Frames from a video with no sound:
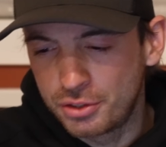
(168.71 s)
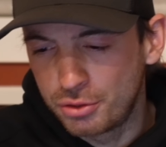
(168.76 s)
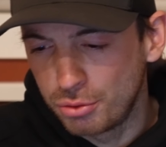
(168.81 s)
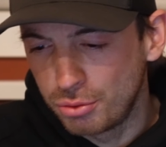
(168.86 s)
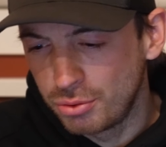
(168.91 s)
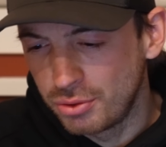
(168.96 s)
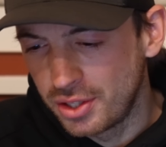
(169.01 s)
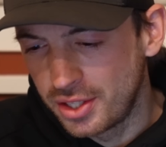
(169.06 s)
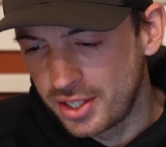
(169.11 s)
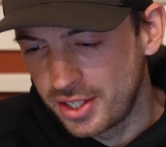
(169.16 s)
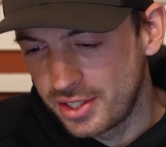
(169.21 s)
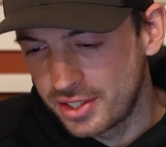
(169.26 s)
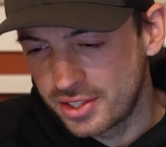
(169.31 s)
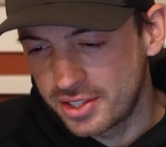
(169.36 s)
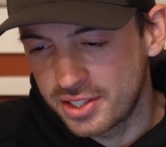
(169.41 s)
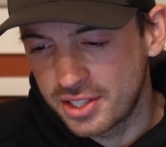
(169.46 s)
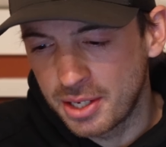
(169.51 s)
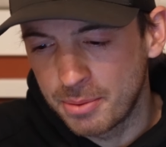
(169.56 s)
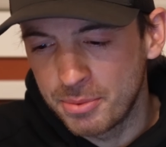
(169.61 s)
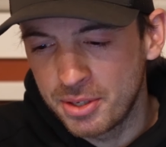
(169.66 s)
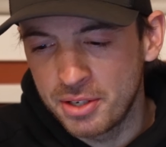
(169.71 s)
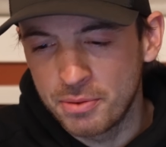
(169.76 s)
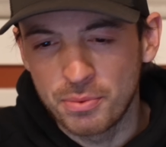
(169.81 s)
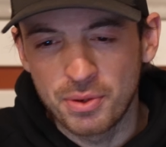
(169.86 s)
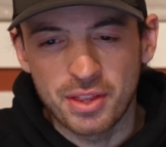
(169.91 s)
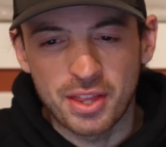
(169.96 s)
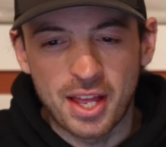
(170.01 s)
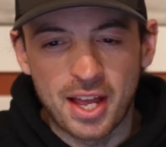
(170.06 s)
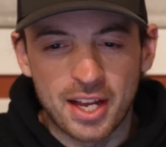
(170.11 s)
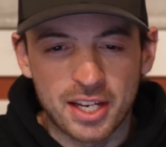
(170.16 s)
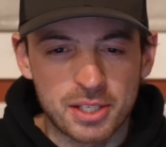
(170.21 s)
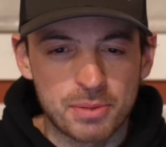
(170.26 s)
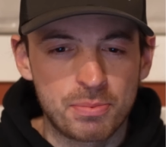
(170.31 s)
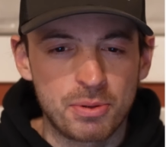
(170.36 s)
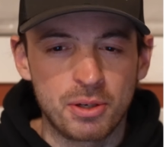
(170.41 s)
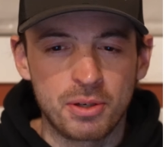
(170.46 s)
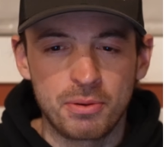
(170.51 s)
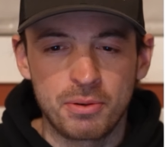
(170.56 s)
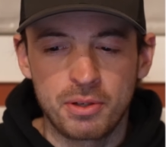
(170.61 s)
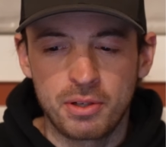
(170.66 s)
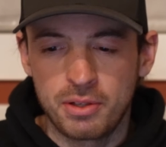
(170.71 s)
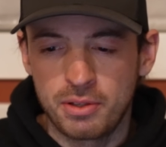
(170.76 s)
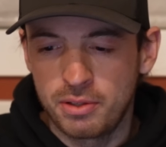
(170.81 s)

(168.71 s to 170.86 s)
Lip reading: to the Summit with Expert.